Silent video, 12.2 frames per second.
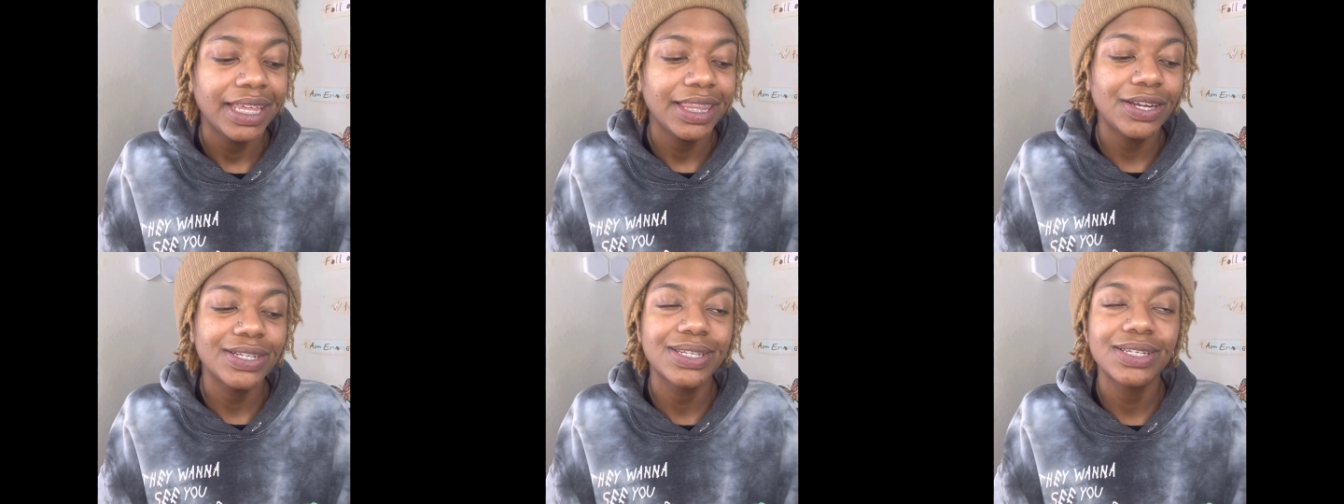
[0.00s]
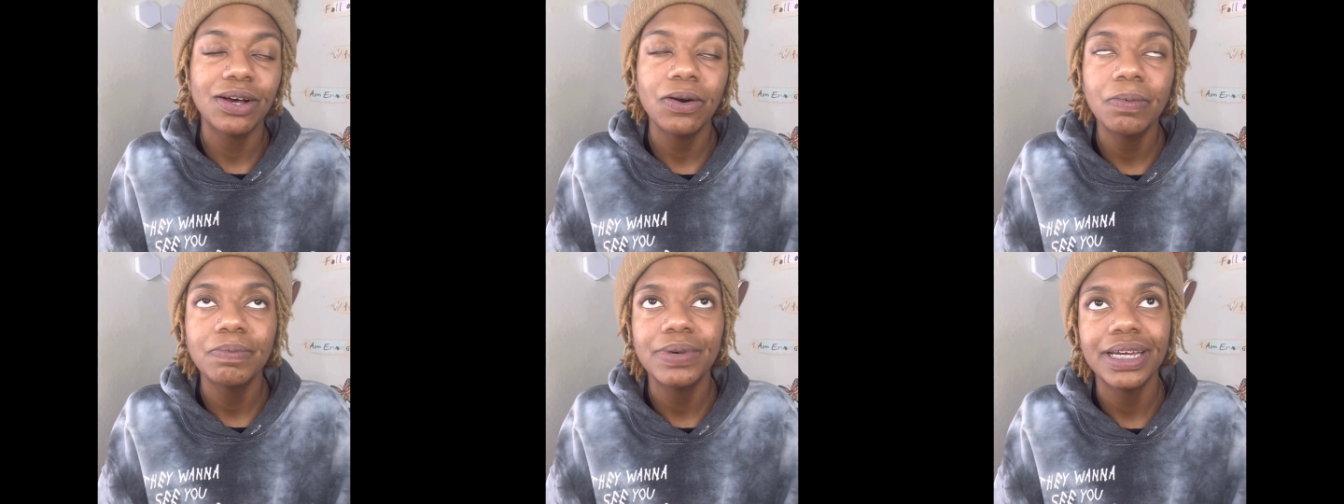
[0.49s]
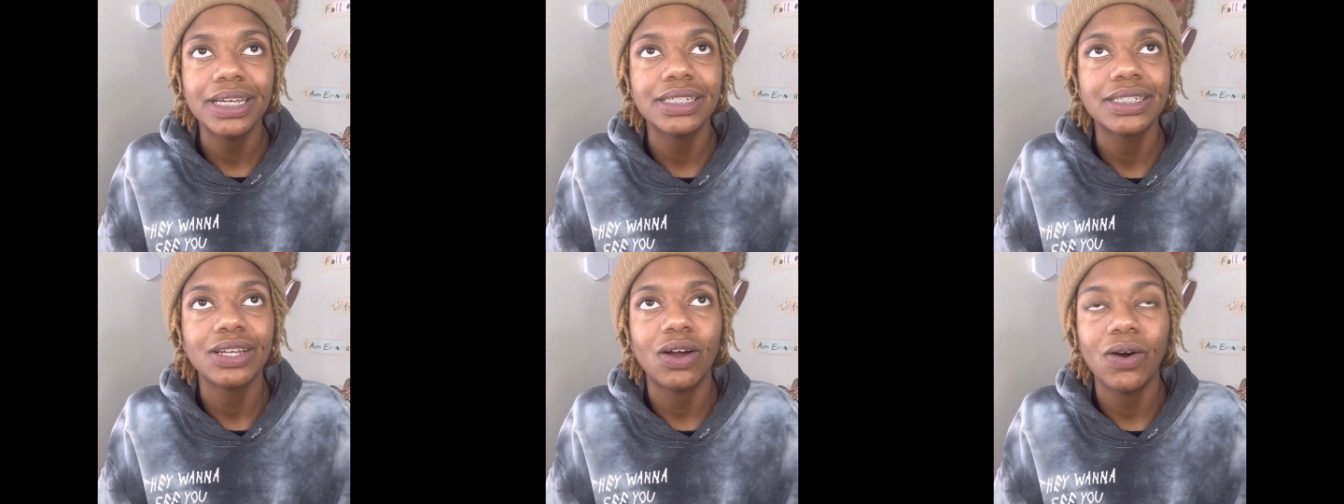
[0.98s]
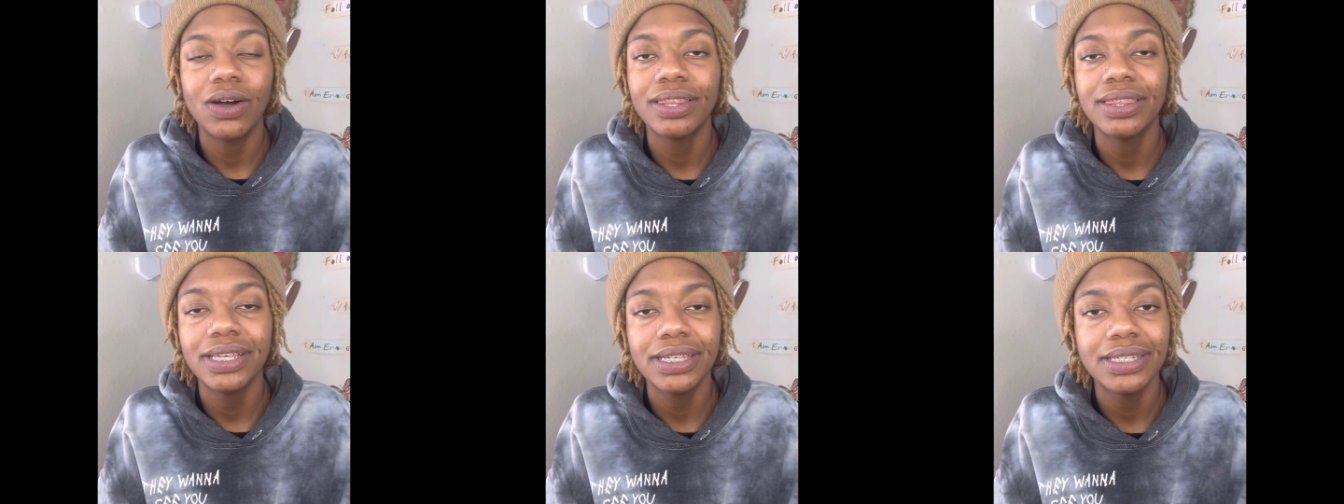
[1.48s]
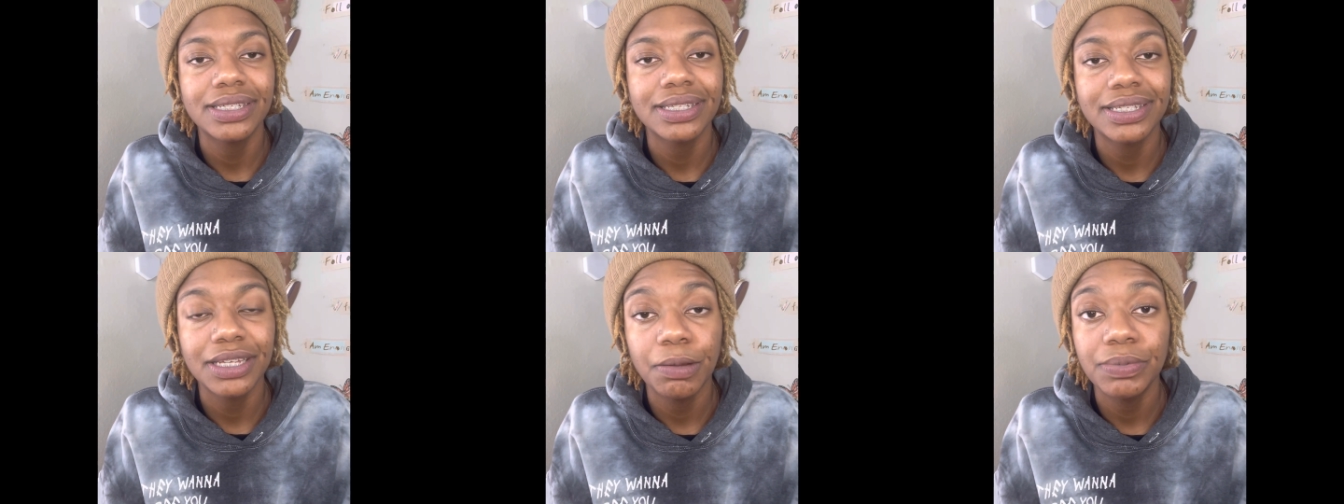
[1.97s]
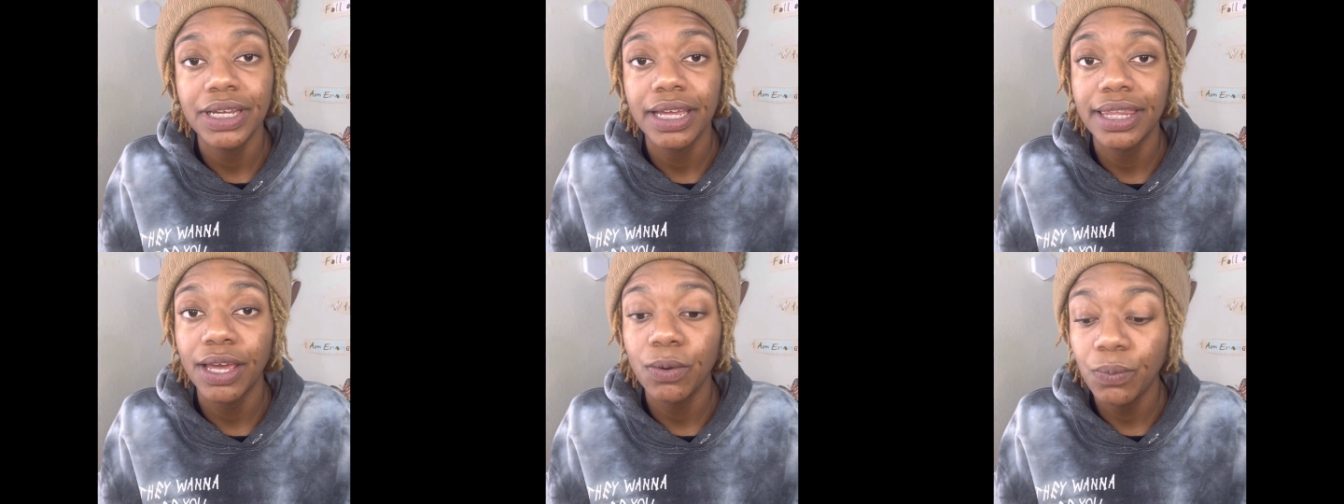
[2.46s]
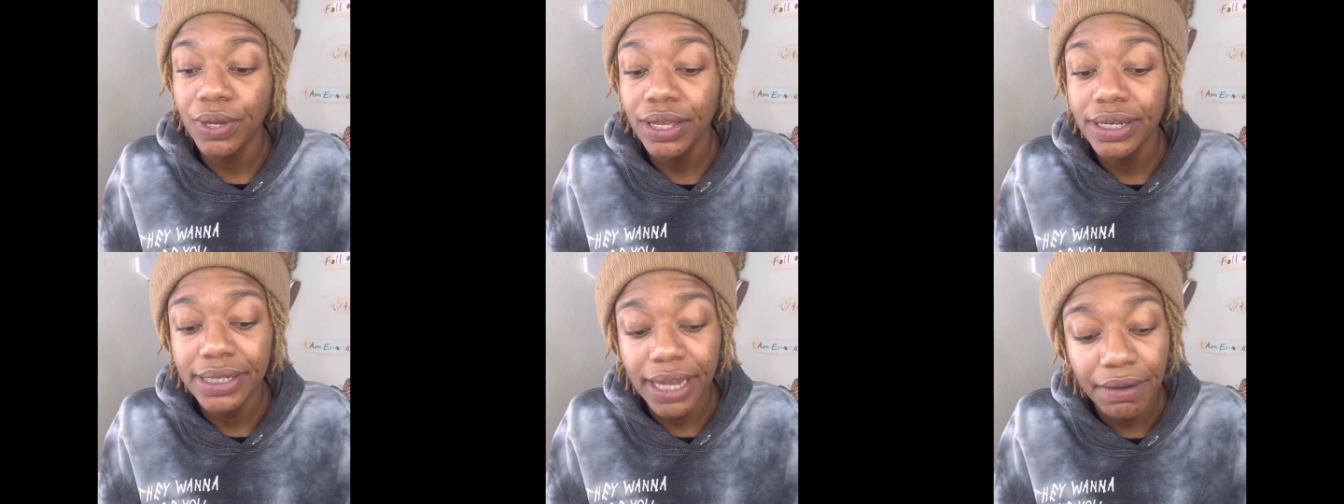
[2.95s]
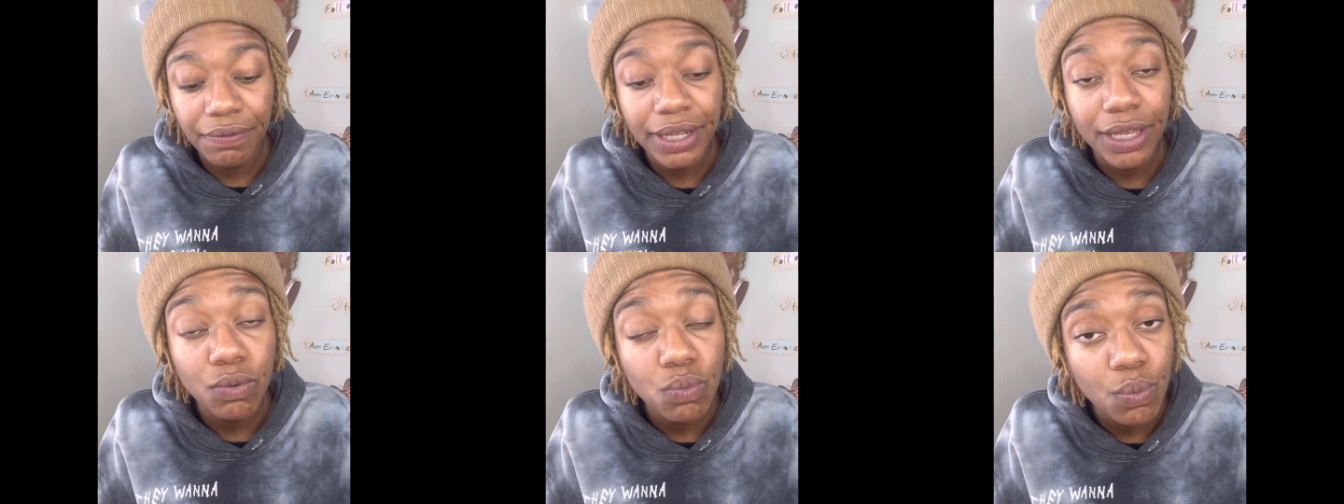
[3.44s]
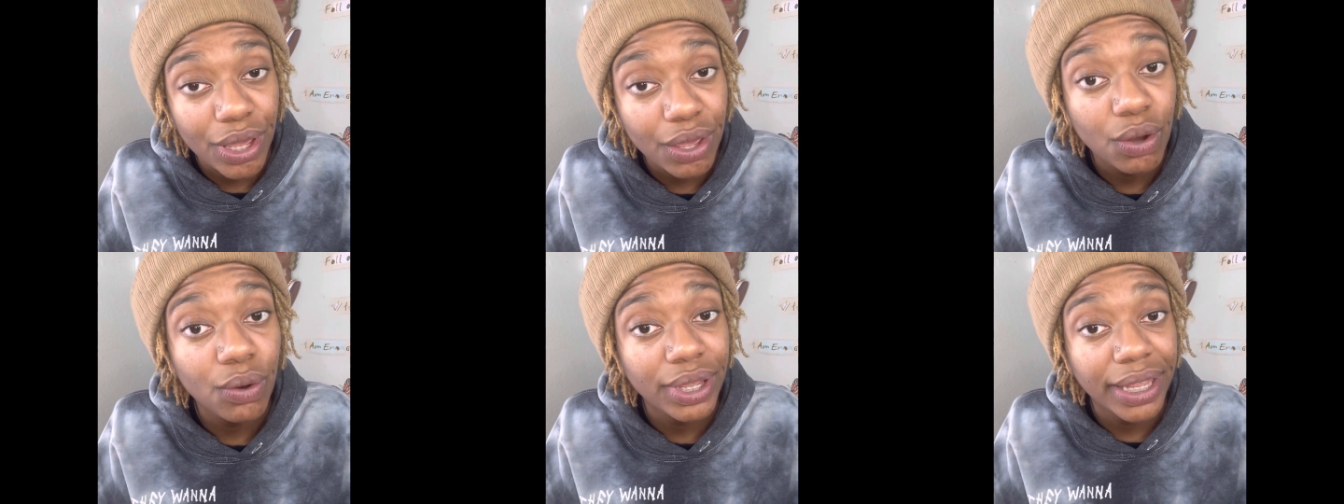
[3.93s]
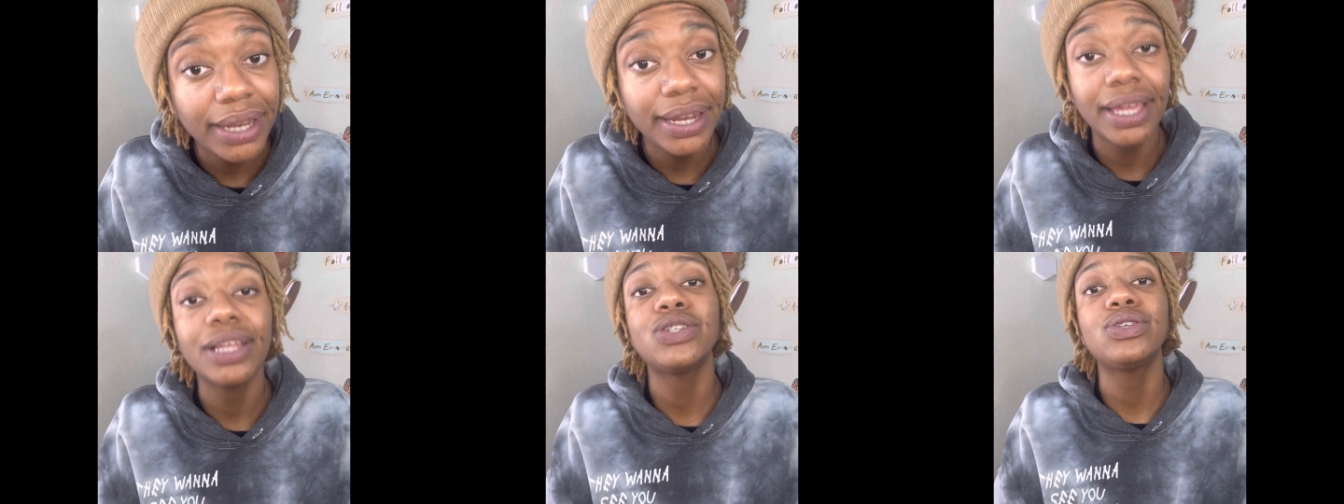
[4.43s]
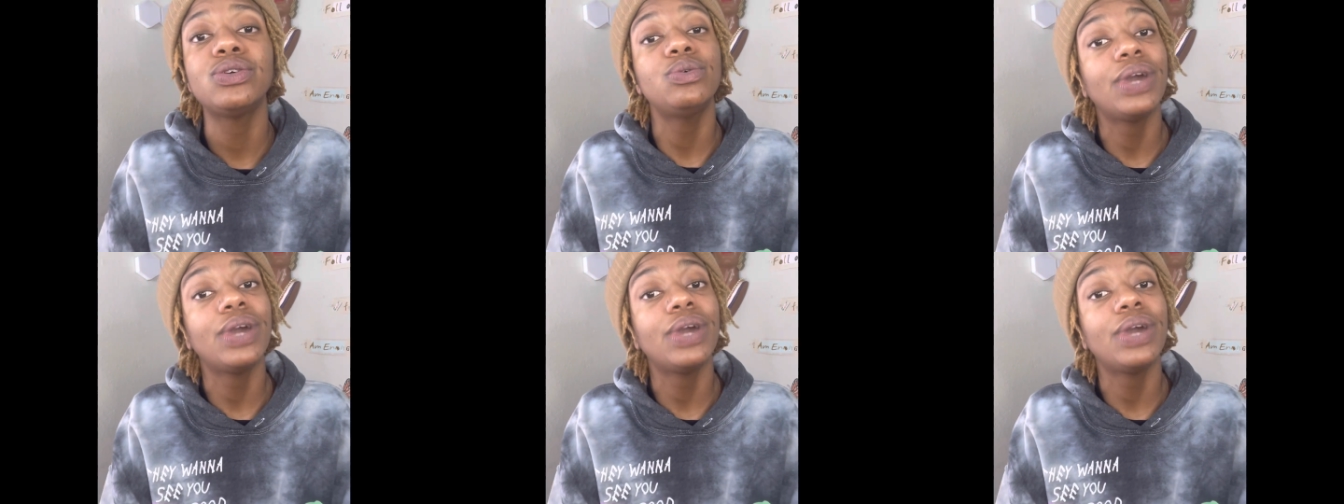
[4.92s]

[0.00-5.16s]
there's so much on this subject that we definitely will get into,